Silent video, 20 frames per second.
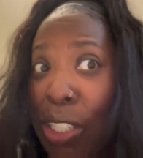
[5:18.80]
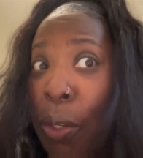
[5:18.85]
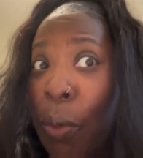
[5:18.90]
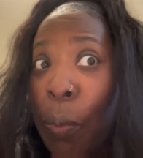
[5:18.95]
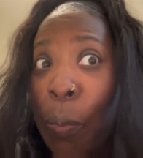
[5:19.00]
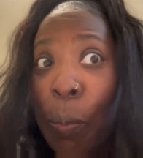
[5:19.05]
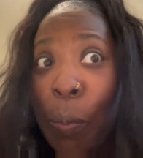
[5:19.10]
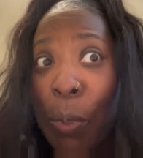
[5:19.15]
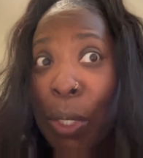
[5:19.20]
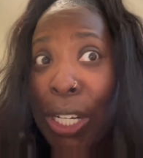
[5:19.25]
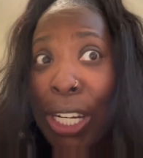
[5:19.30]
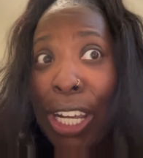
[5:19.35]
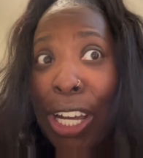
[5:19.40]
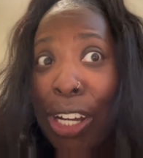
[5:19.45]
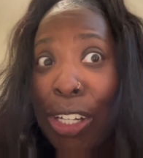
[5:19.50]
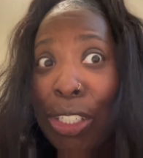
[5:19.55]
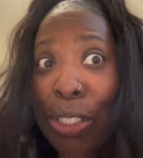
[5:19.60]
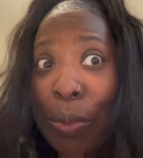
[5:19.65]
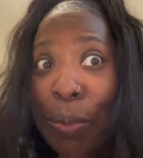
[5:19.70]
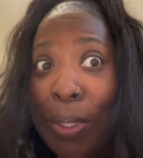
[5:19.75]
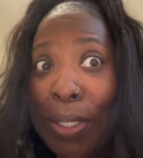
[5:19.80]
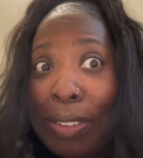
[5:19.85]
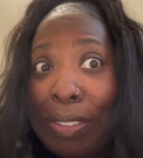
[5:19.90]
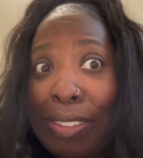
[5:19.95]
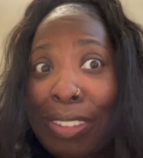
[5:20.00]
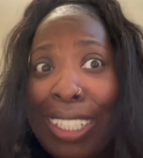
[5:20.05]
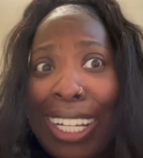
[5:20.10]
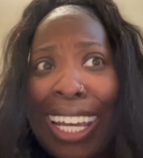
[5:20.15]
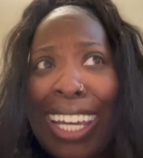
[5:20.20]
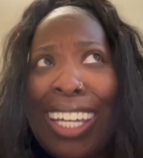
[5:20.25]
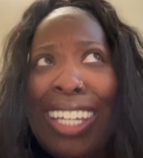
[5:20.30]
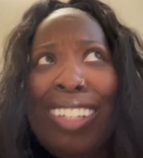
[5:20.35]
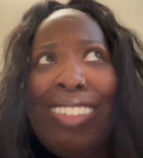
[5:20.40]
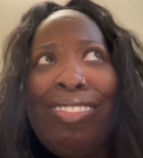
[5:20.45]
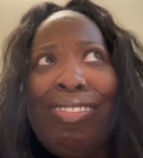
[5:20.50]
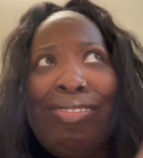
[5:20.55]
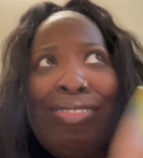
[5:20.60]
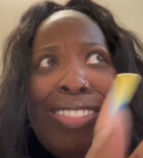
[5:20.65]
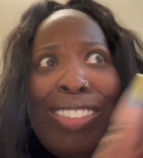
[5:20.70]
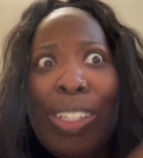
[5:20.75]
what are y'all doing? Like,
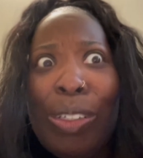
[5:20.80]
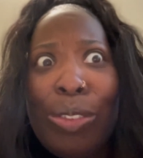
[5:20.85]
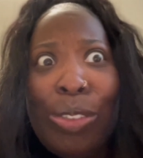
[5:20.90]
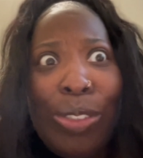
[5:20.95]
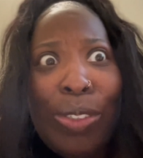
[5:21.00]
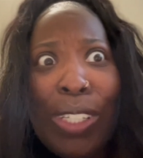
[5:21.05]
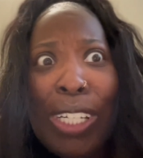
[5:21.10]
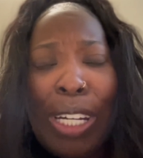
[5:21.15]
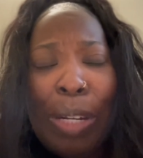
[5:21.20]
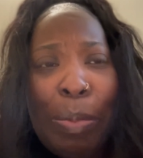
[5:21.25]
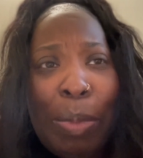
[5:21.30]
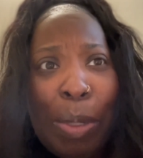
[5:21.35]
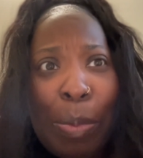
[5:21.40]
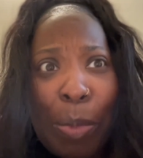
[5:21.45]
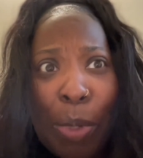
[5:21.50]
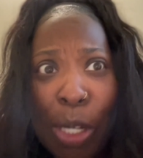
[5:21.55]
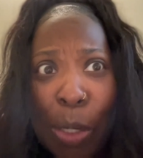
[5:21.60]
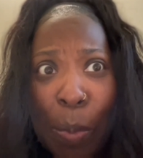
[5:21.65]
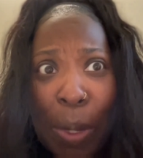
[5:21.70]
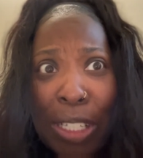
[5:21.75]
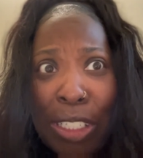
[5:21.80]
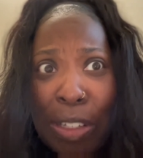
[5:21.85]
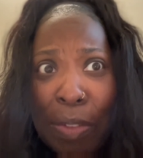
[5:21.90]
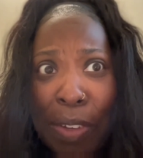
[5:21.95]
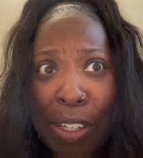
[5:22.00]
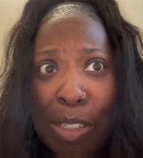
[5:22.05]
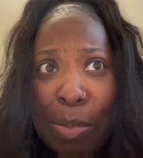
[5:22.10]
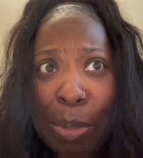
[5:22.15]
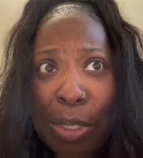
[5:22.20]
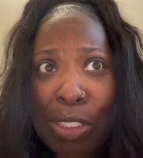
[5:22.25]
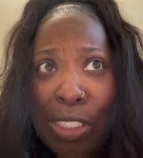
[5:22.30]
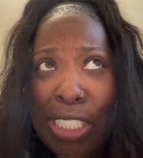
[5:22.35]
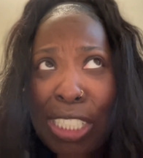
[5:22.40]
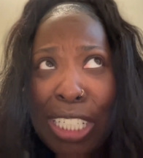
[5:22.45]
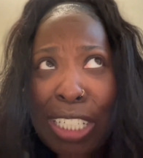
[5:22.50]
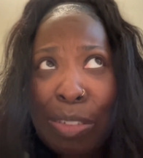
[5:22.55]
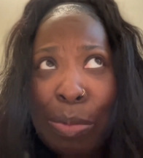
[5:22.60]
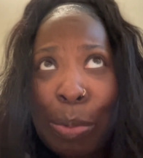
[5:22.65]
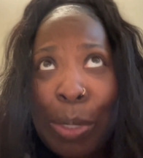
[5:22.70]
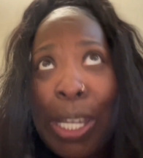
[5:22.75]
don't you get up in the morning, wash your face, brush your
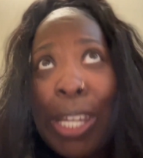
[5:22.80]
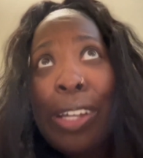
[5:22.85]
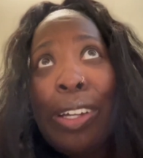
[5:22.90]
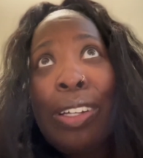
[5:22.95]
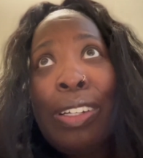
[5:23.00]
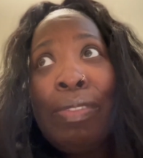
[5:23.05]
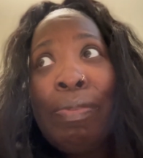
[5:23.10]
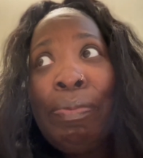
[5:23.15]
teeth? Well,